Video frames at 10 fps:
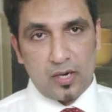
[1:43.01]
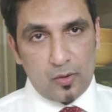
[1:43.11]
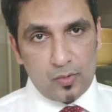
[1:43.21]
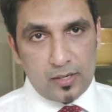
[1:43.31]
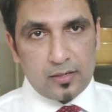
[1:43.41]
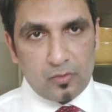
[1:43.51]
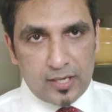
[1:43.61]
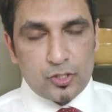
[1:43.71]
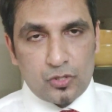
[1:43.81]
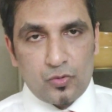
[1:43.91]
I would
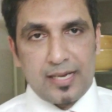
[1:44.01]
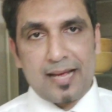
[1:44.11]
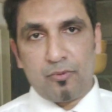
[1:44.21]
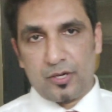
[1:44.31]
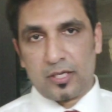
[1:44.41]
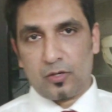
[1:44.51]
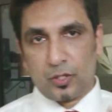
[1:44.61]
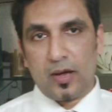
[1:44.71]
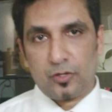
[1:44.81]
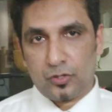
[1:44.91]
like to elaborate, I'll
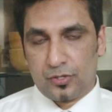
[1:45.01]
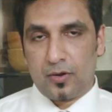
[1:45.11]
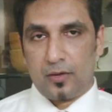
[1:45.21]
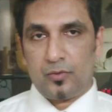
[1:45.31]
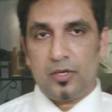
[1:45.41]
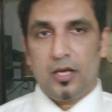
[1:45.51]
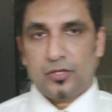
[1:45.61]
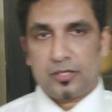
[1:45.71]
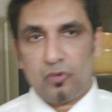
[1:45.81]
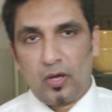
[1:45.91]
try to throw
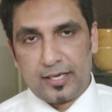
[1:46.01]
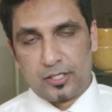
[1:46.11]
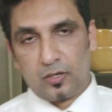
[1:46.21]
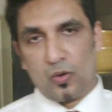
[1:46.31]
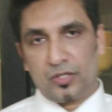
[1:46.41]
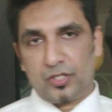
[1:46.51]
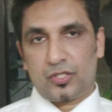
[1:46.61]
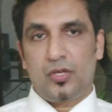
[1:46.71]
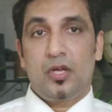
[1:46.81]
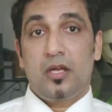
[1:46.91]
some light on this